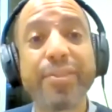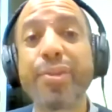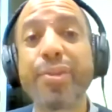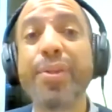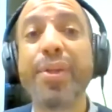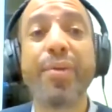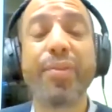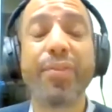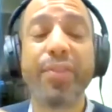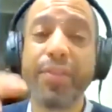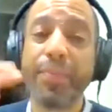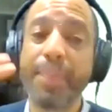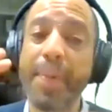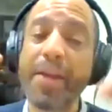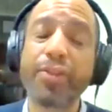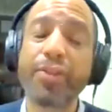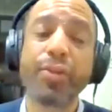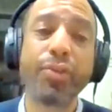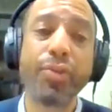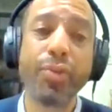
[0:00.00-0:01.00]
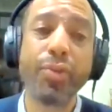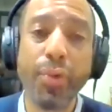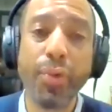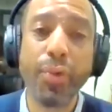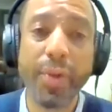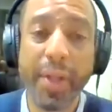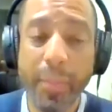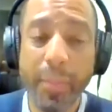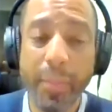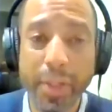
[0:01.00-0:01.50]
So there's a special
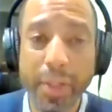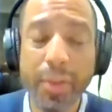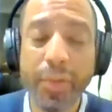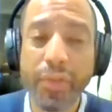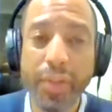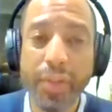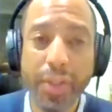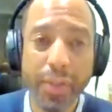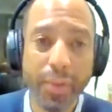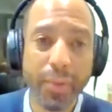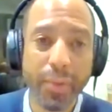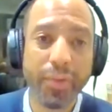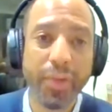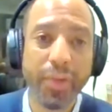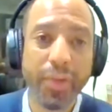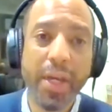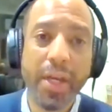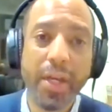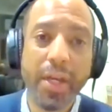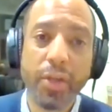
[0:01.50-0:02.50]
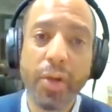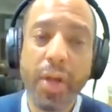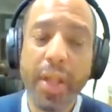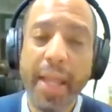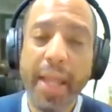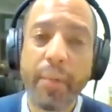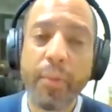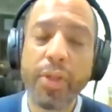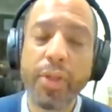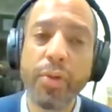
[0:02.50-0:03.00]
tool that we used to use,
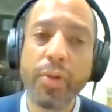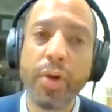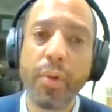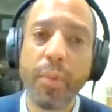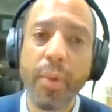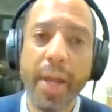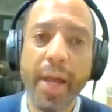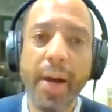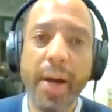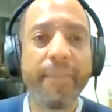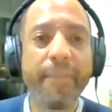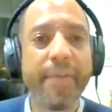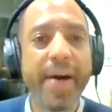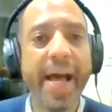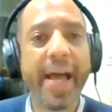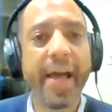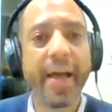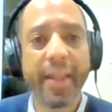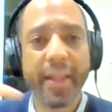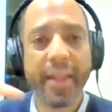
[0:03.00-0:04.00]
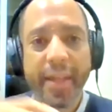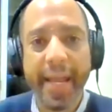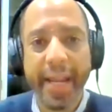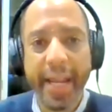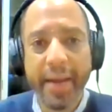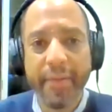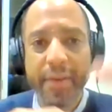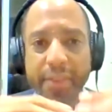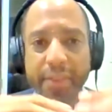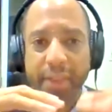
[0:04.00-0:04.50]
like when you go to a help file and like
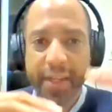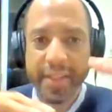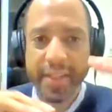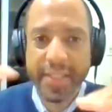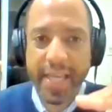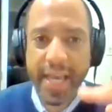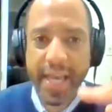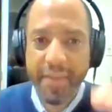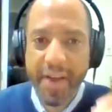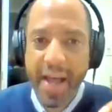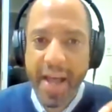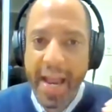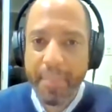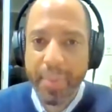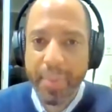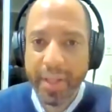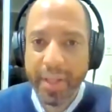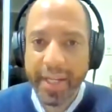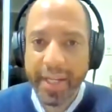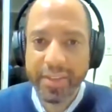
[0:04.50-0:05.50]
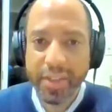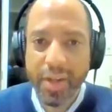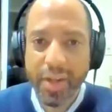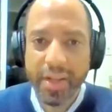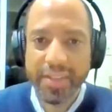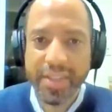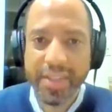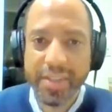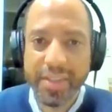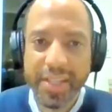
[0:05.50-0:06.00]
everything is kind of hyperlinked and all
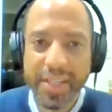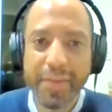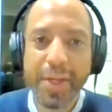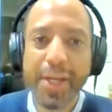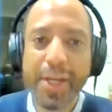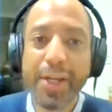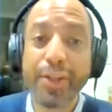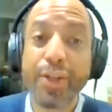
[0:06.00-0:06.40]
this other stuff.